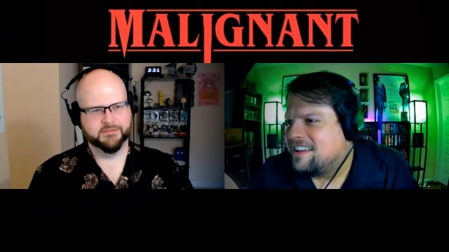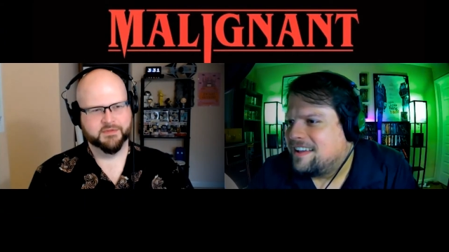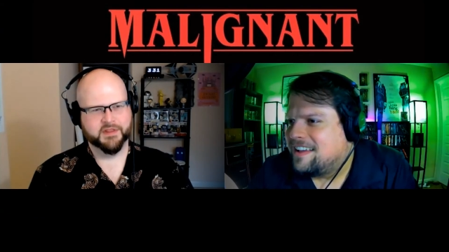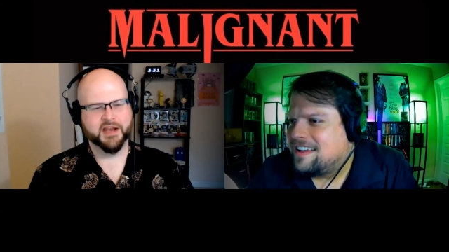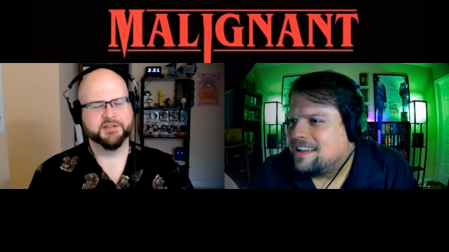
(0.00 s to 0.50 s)

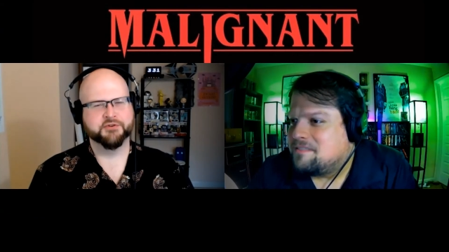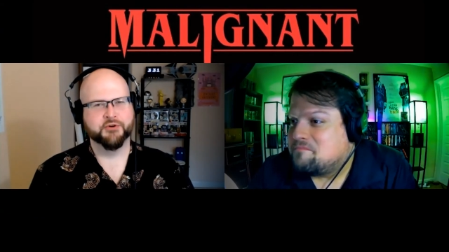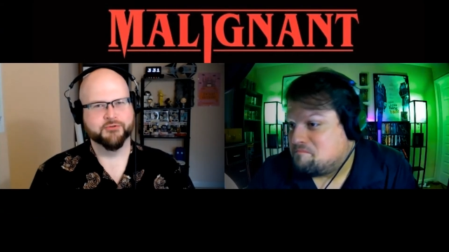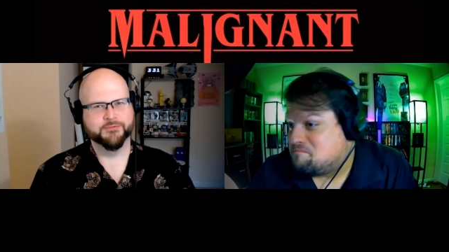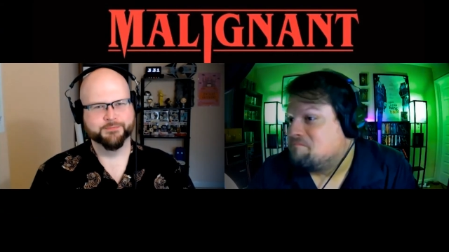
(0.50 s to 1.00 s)
Speaker 1: That is
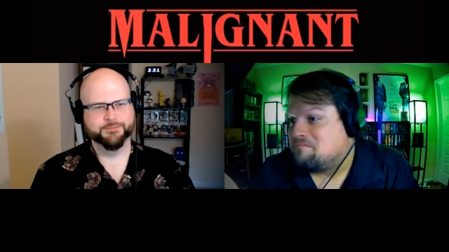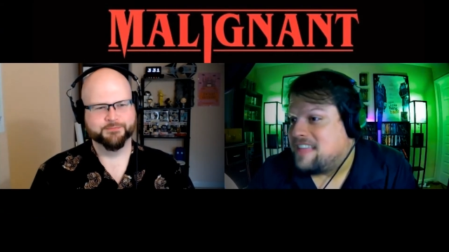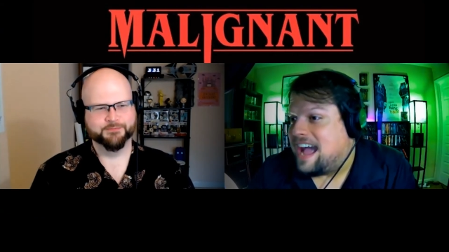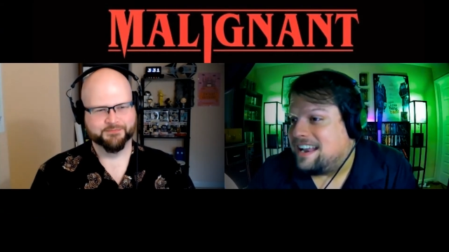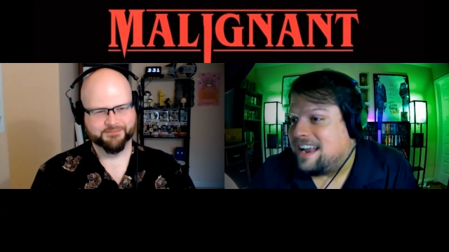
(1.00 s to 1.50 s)
true.
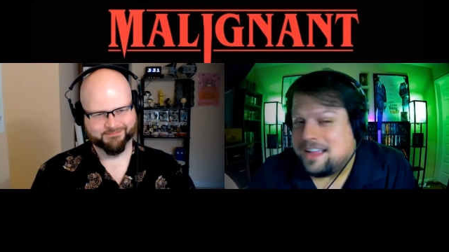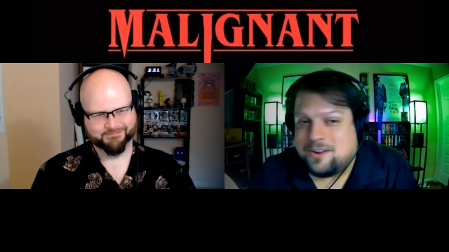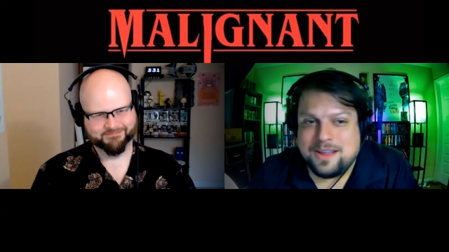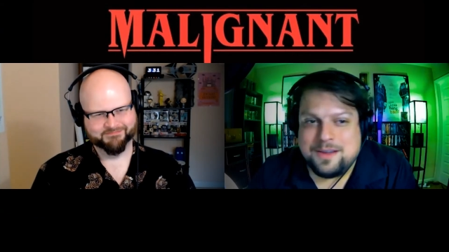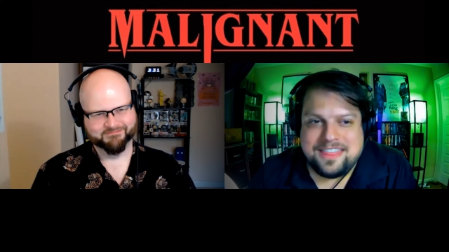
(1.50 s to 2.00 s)
Speaker 2: That, I
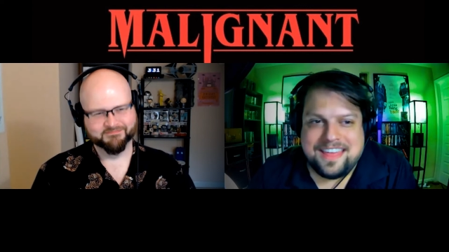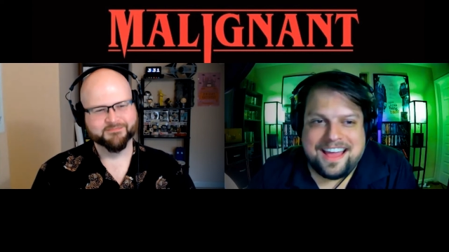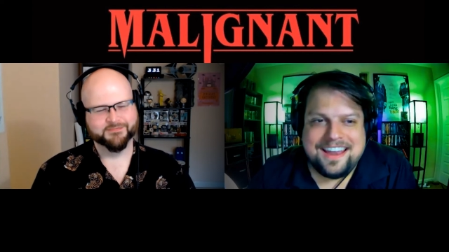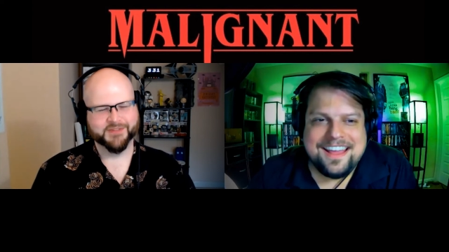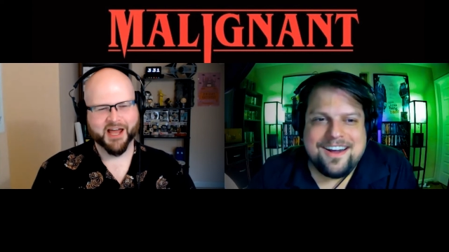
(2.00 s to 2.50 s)
agree with
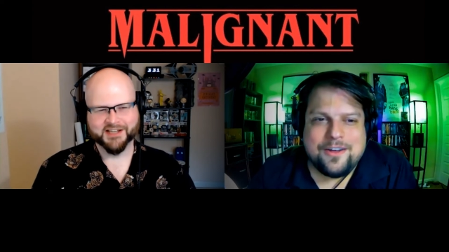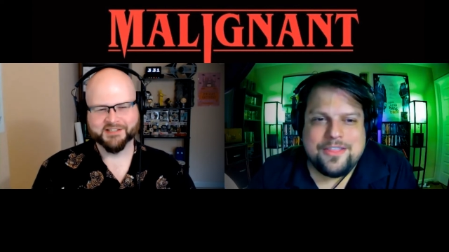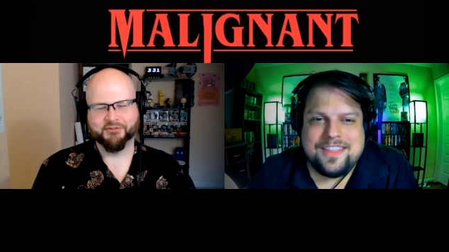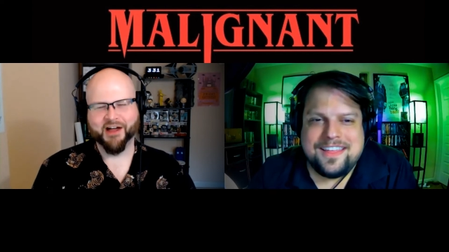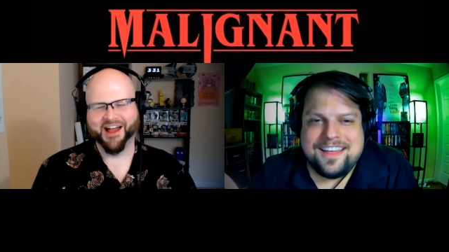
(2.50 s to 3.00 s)
that.
Speaker 1: That is
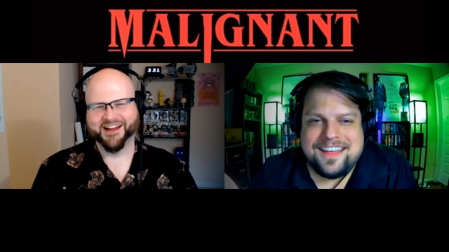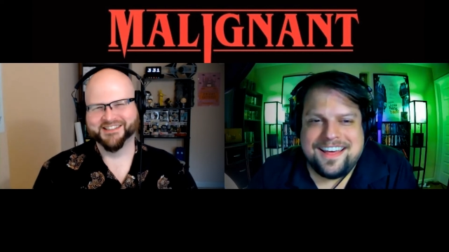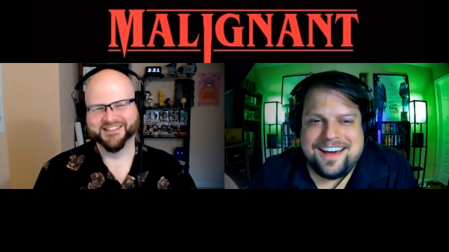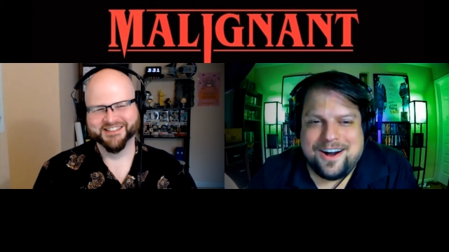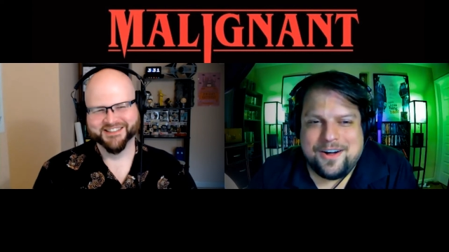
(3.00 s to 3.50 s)
a
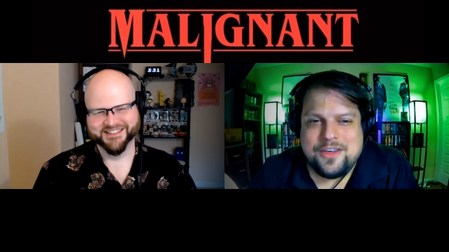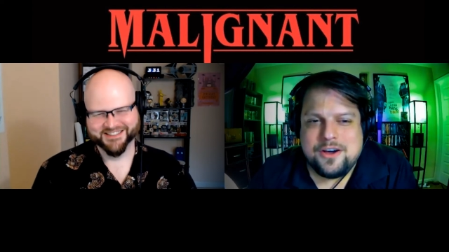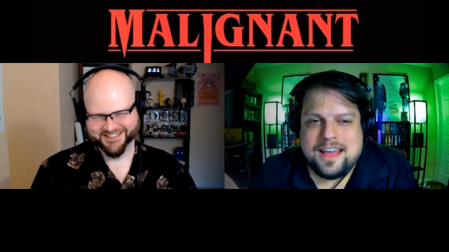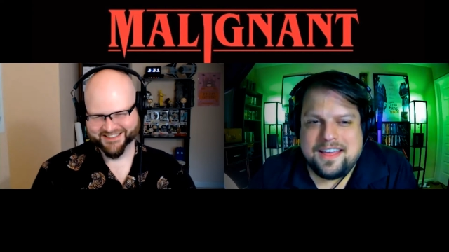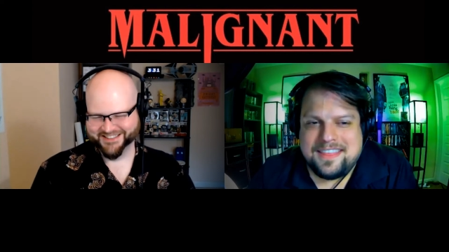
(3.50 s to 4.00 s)
fact.
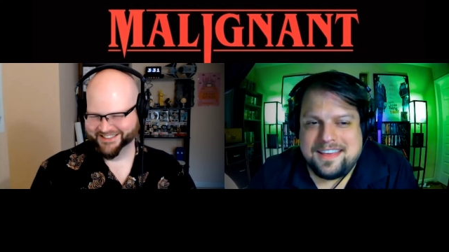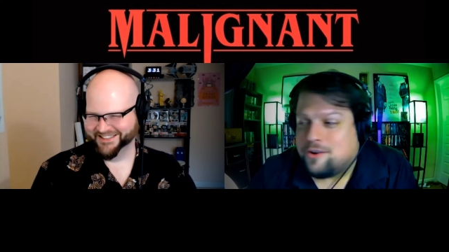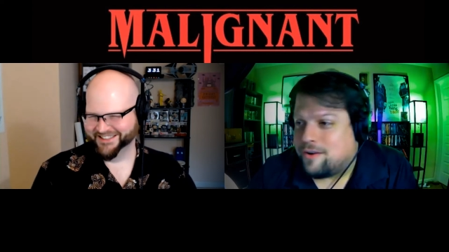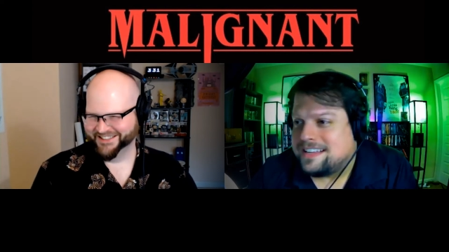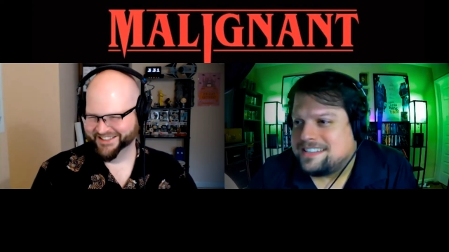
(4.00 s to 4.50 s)
Speaker 2: Although, and then
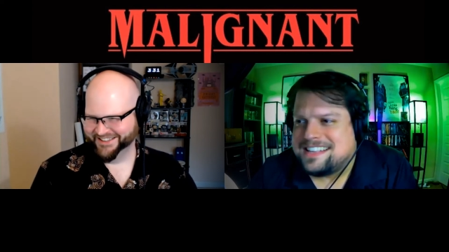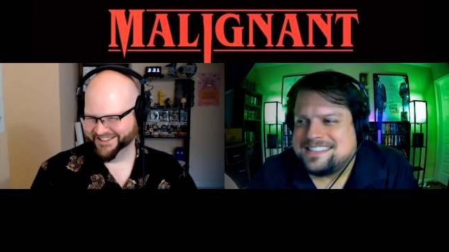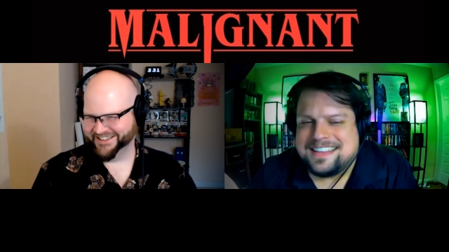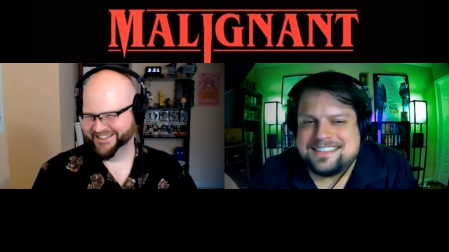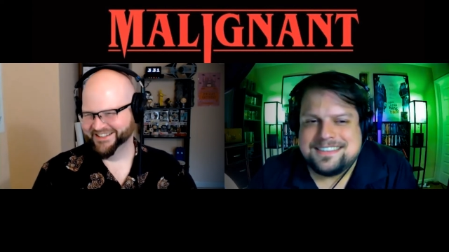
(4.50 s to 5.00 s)
critics'
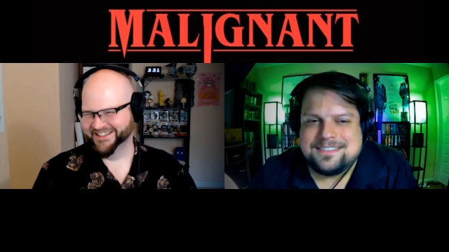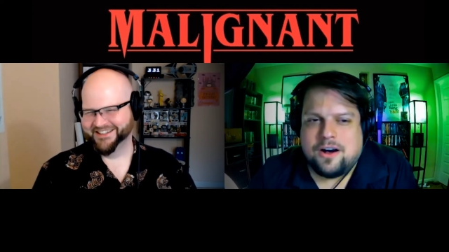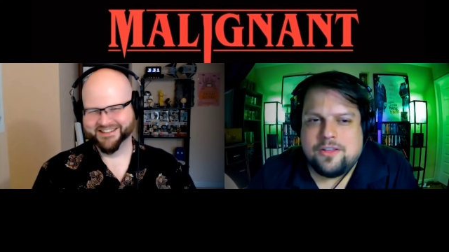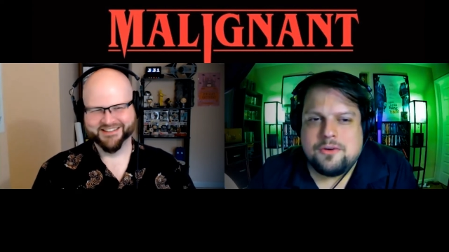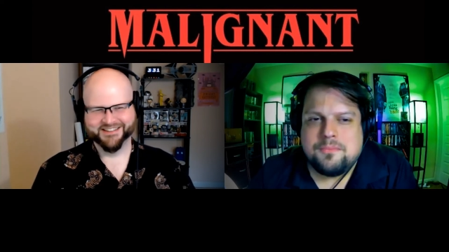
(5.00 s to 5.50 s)
consensus,
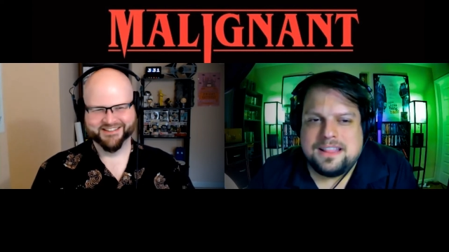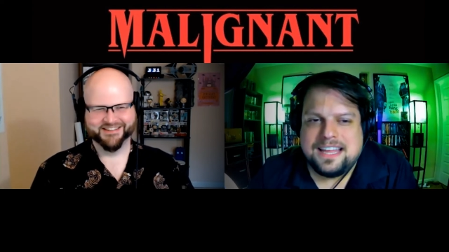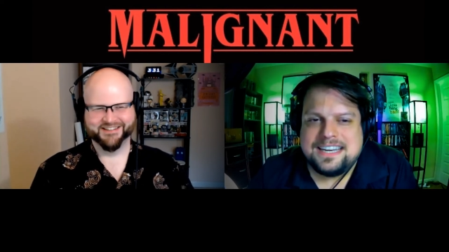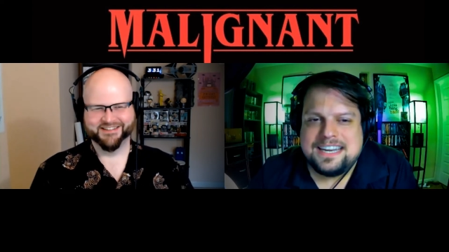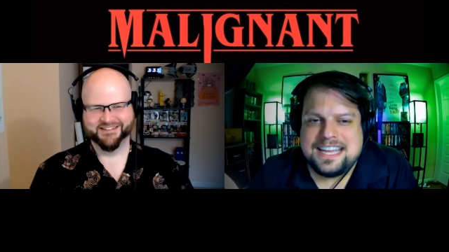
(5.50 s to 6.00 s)
although
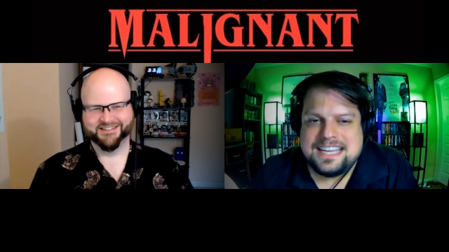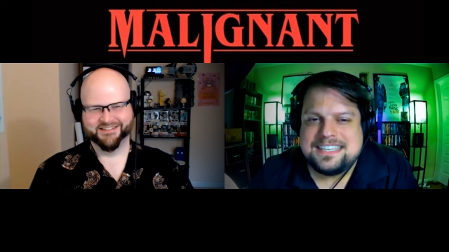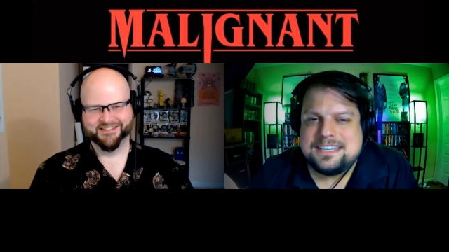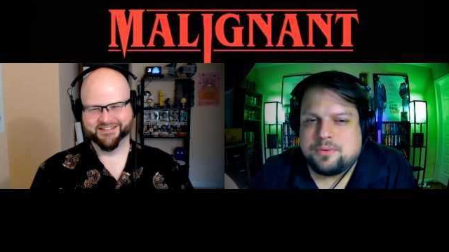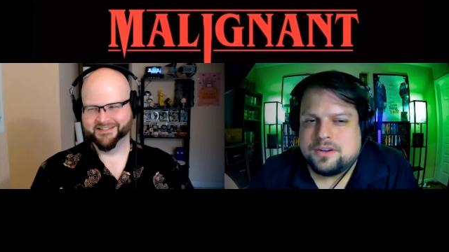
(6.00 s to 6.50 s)
Malignant
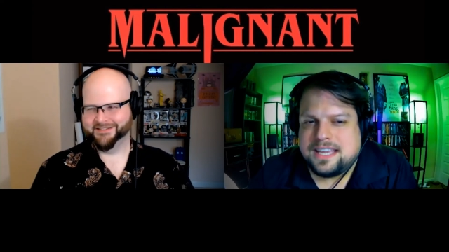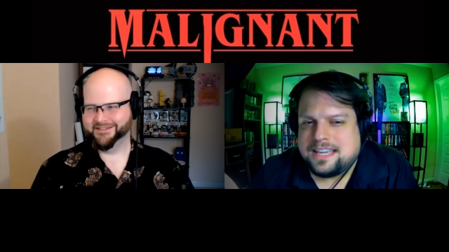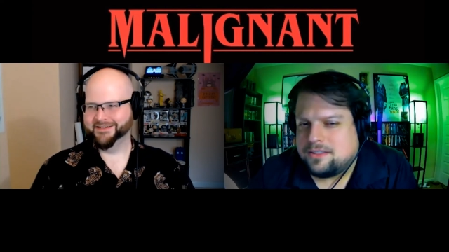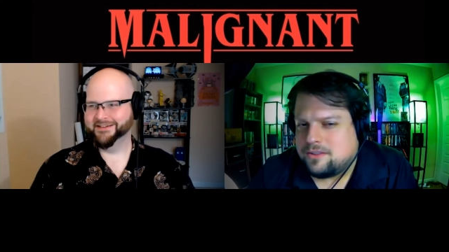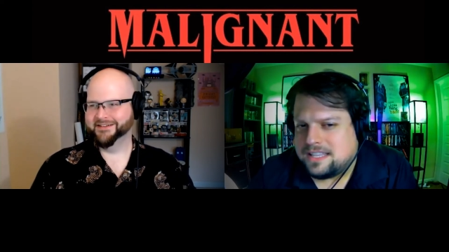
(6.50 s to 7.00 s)
isn't
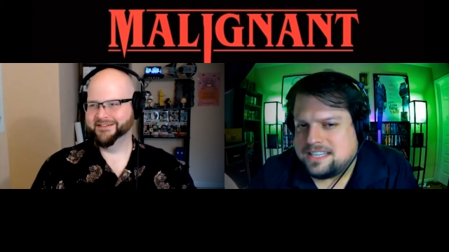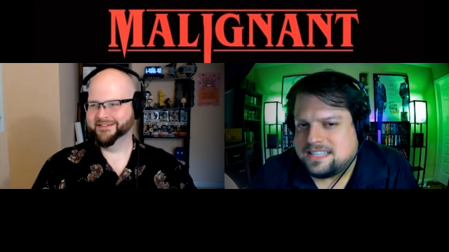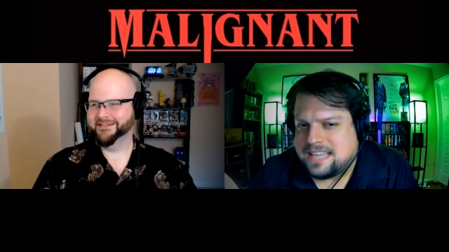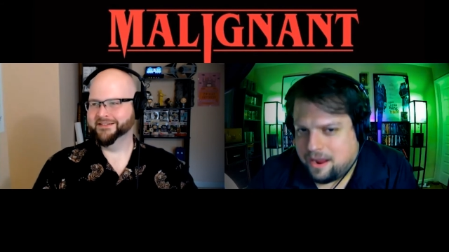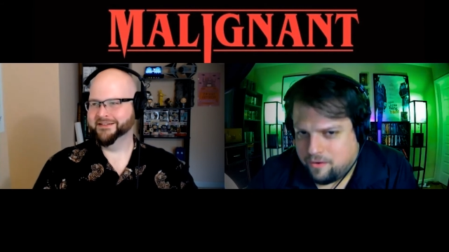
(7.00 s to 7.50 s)
particularly
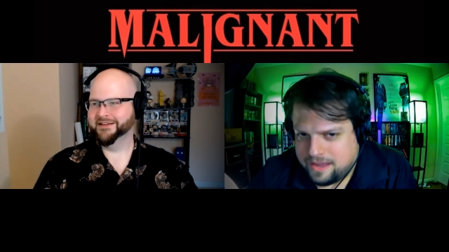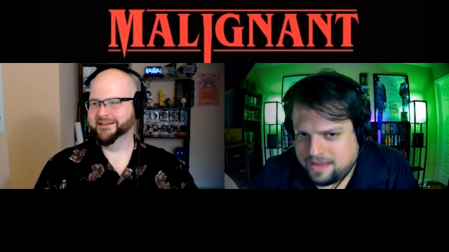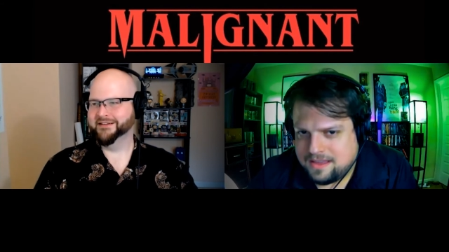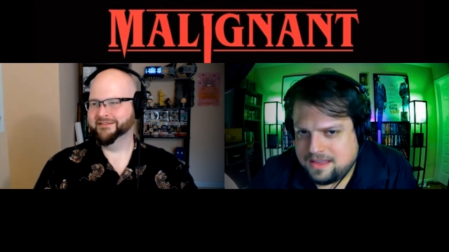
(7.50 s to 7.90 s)
scary,